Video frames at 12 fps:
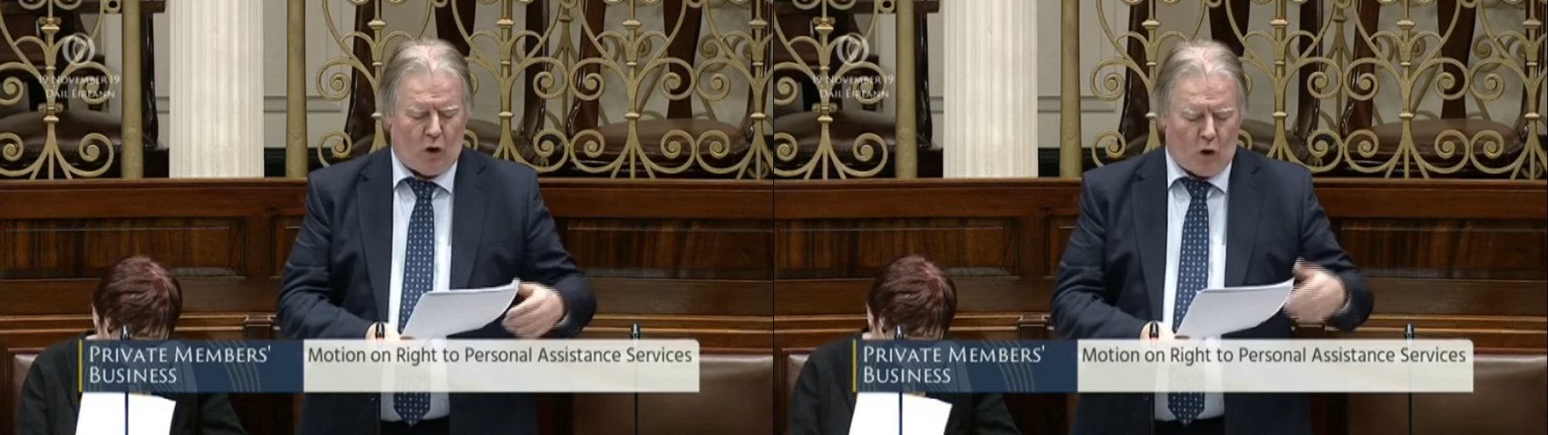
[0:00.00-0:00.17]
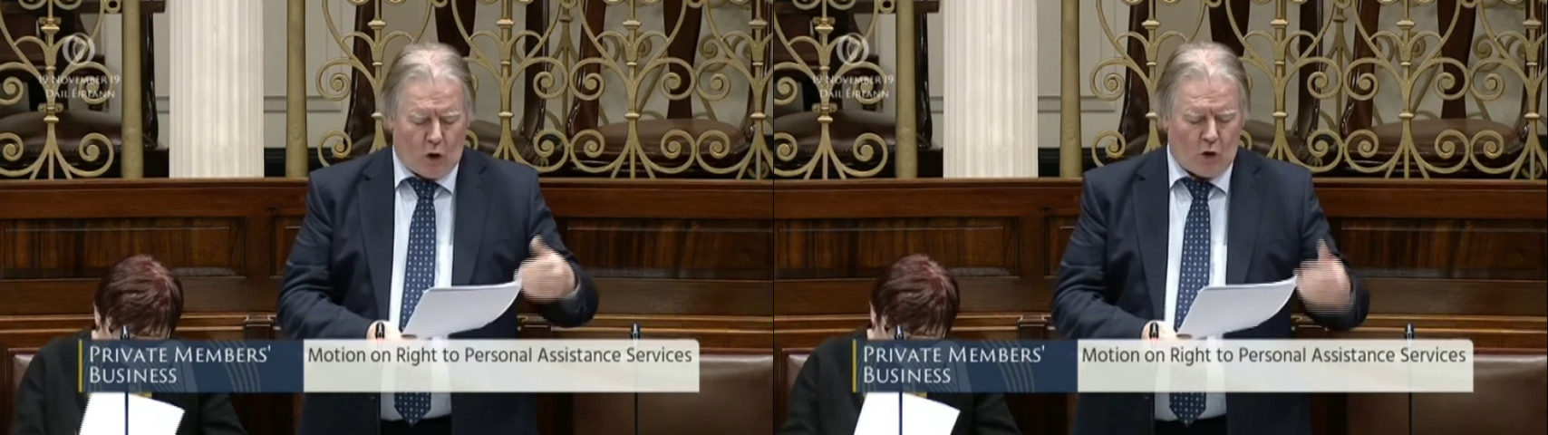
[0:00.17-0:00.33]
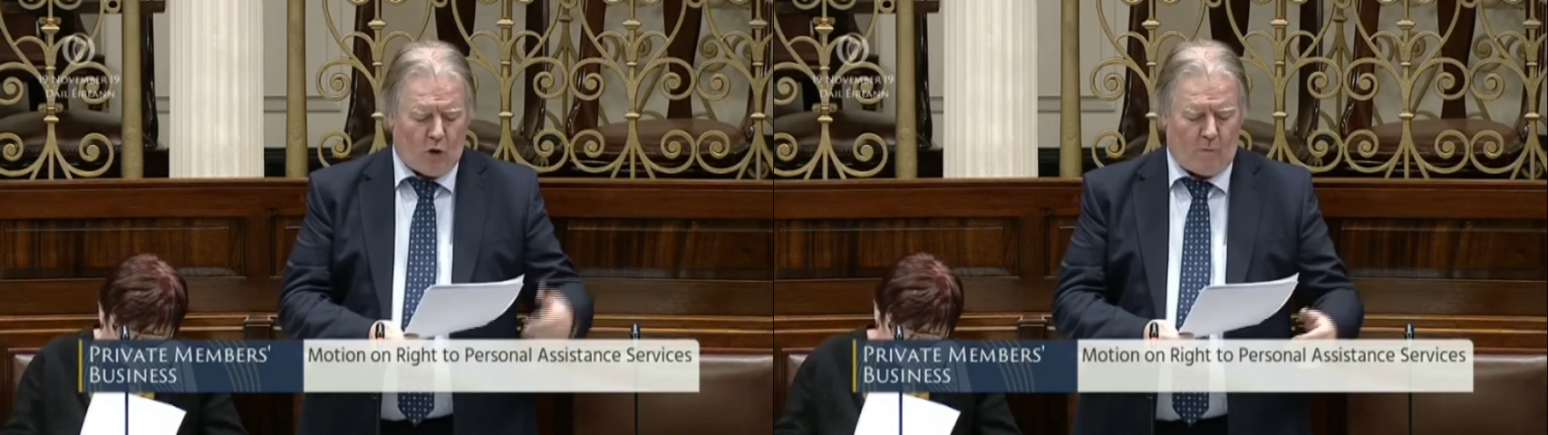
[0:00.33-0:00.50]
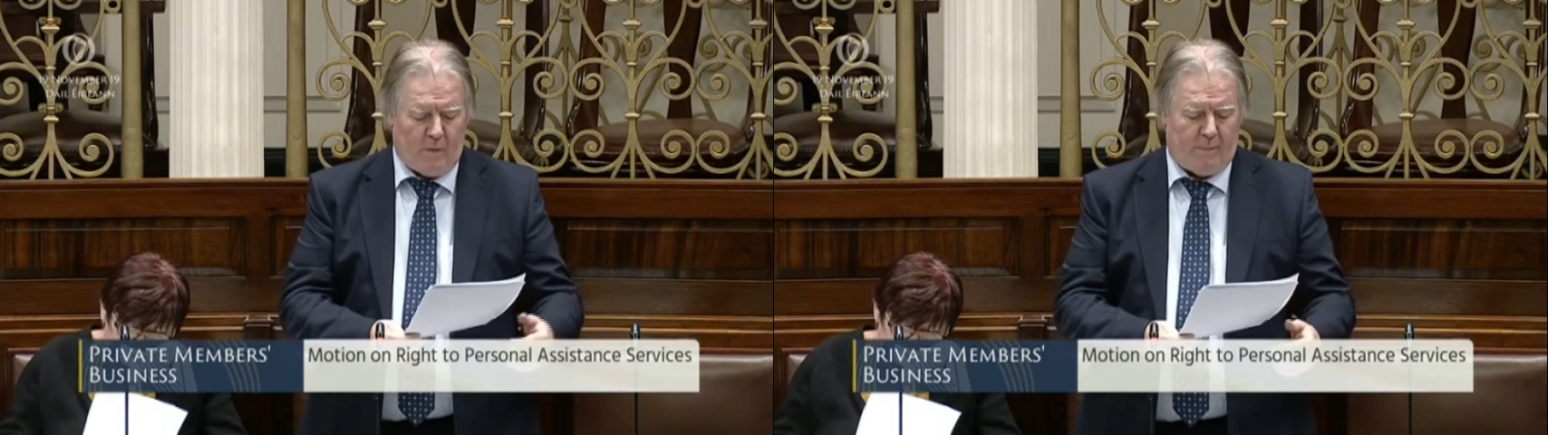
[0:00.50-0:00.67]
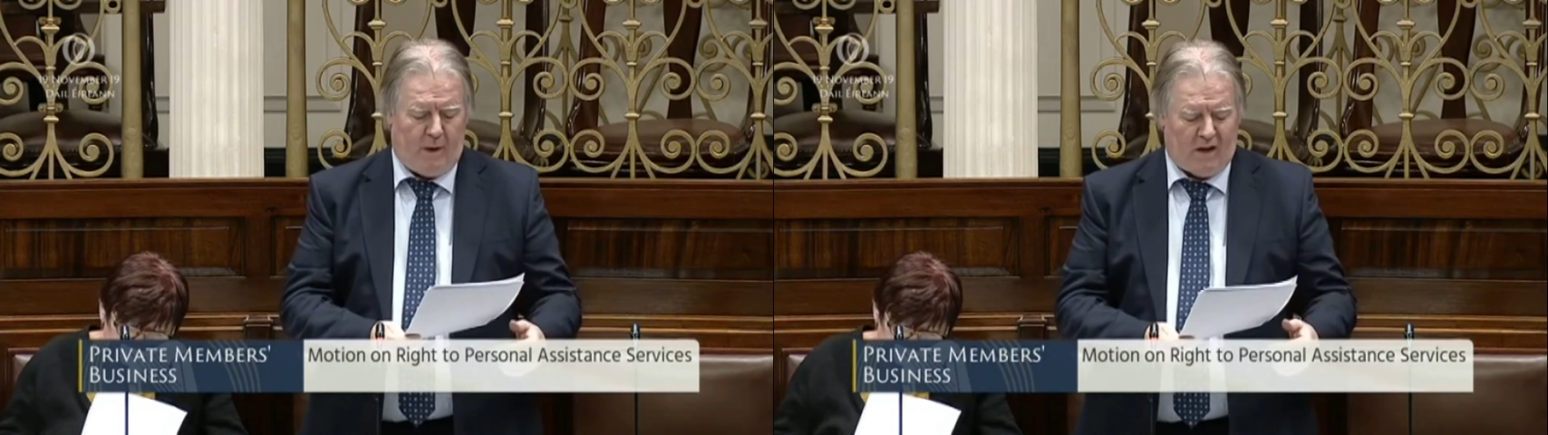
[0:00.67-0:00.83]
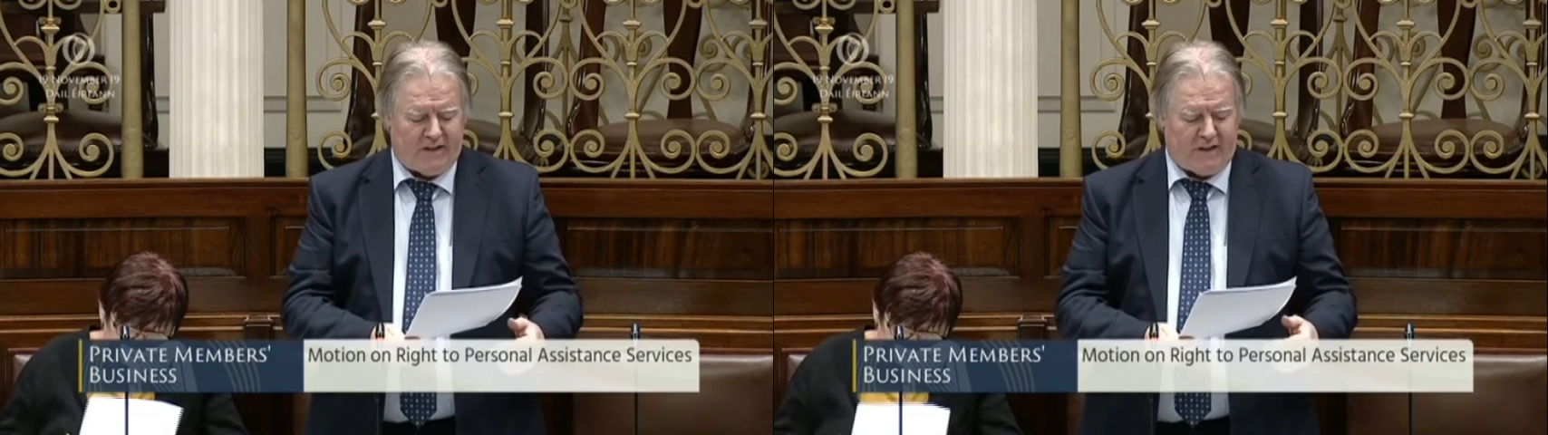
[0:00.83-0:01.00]
or government
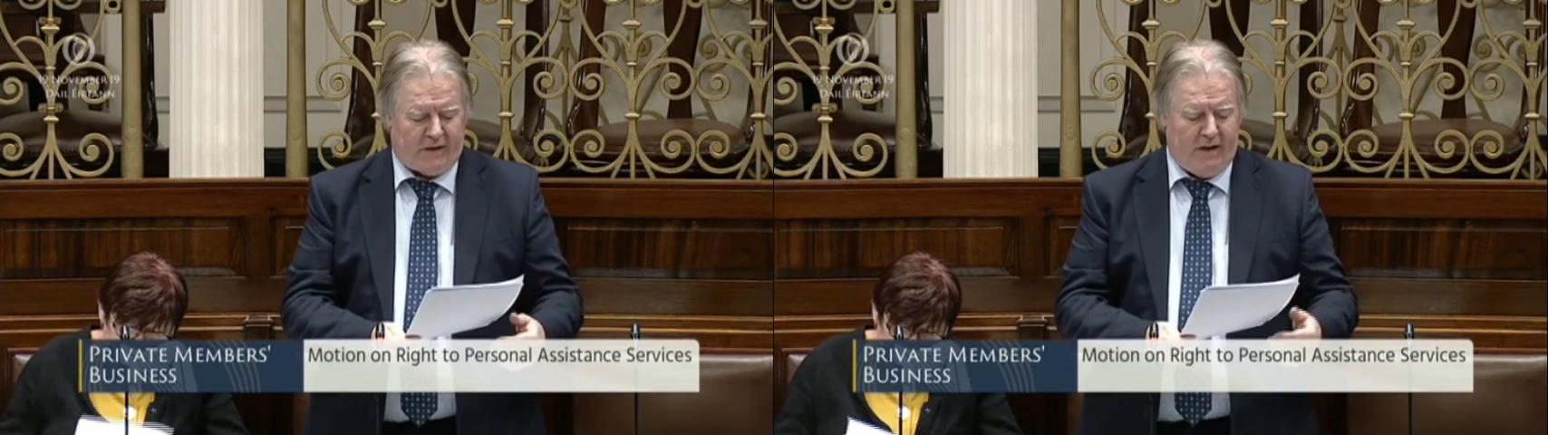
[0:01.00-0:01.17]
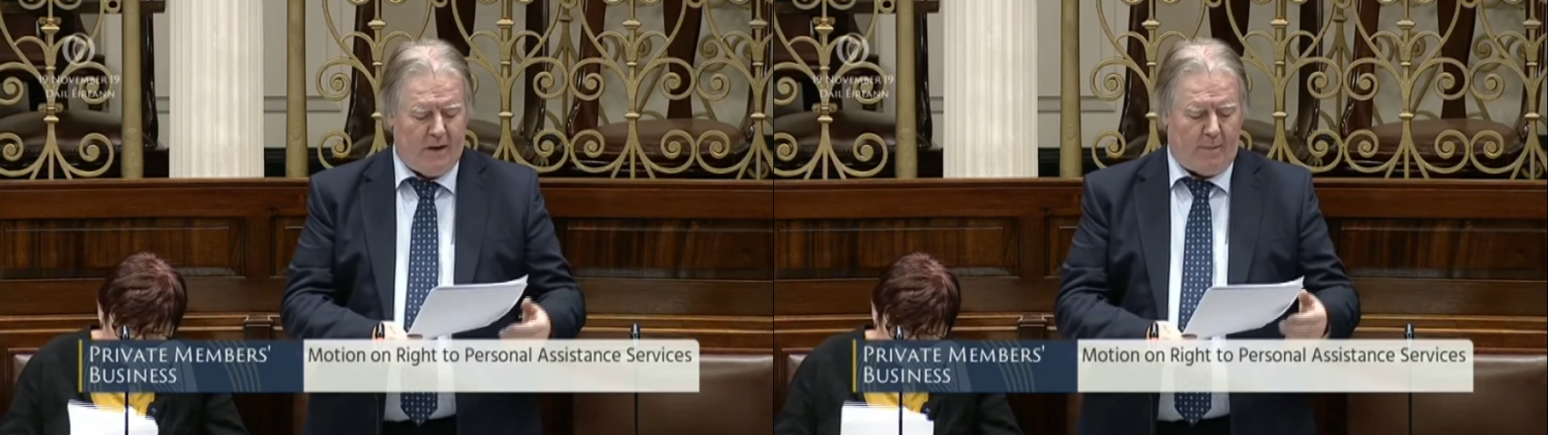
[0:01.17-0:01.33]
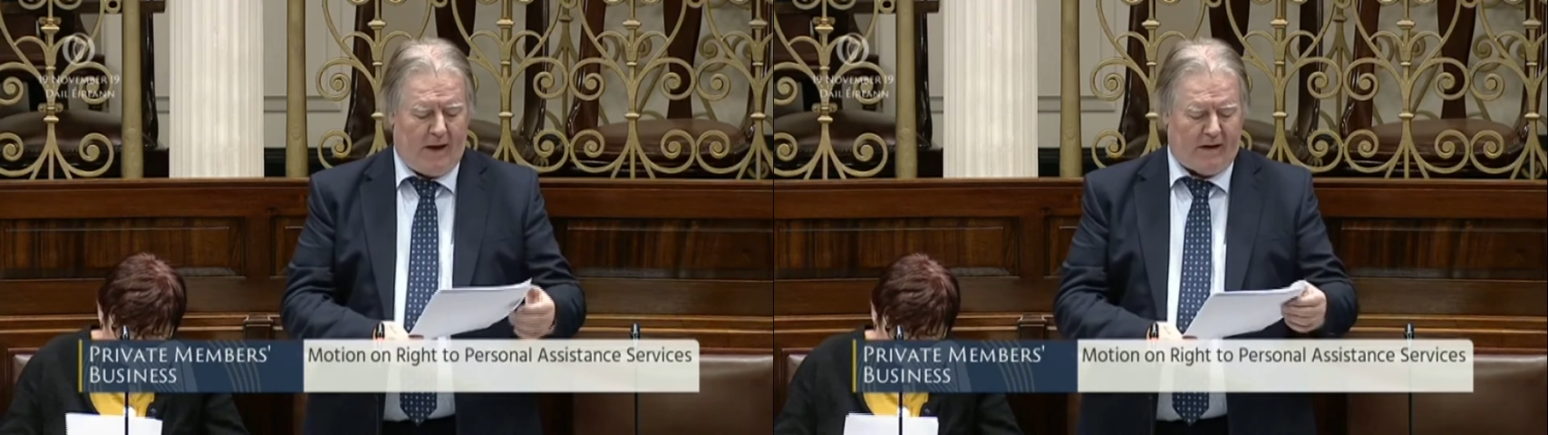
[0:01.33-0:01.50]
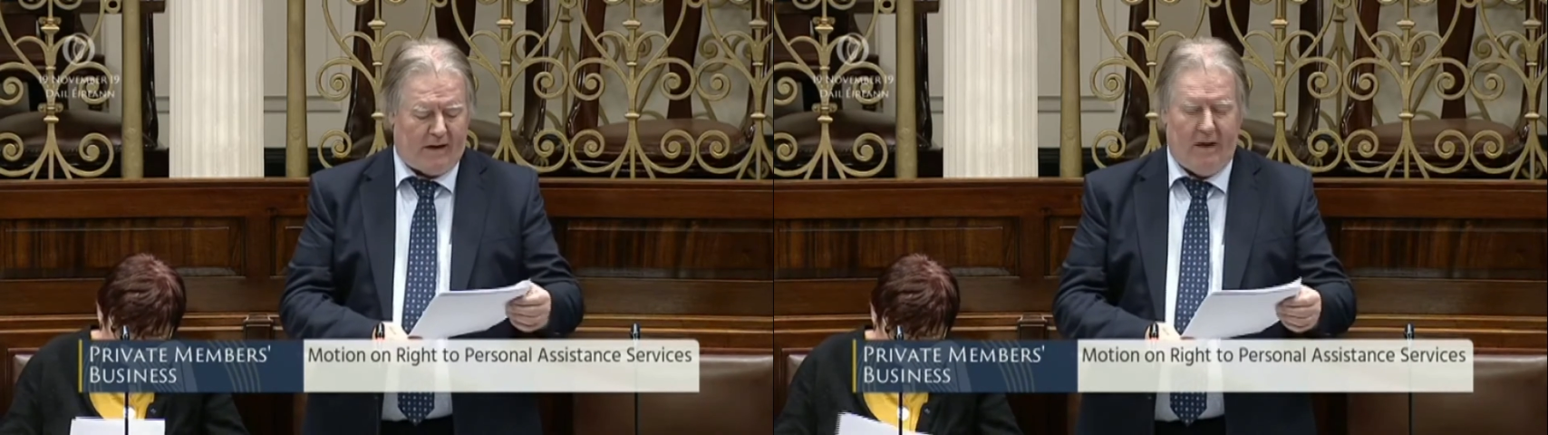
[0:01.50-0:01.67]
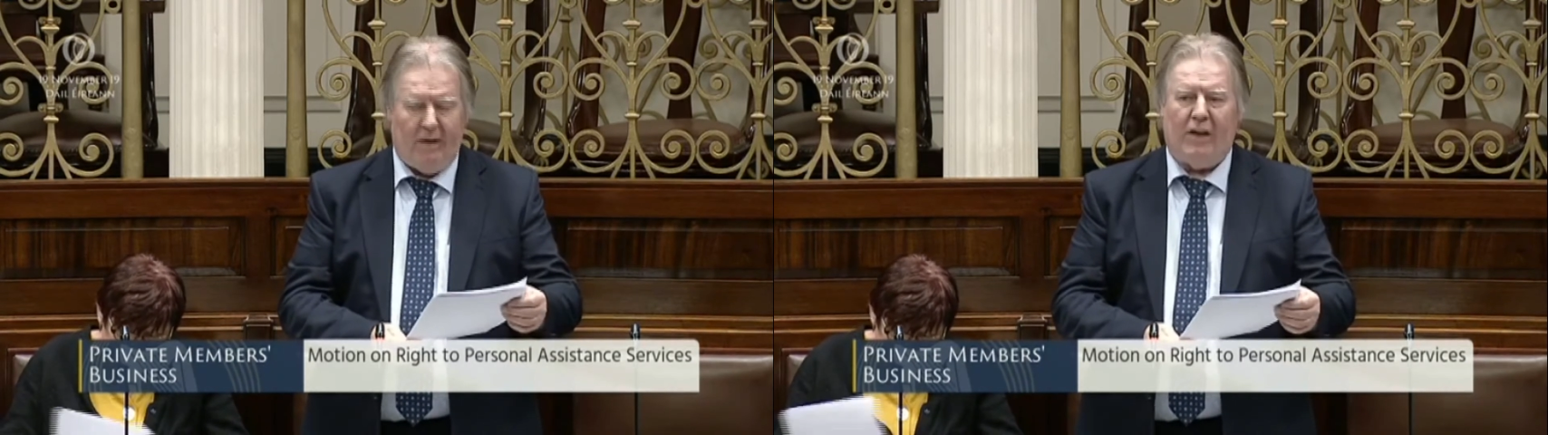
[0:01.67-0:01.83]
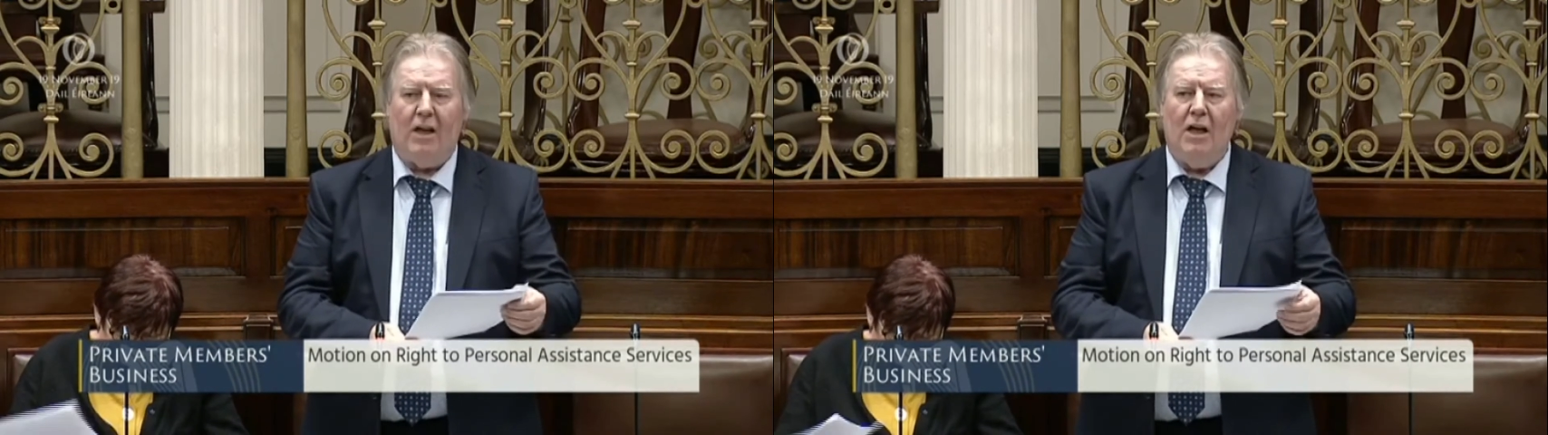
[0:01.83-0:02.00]
policy on independent living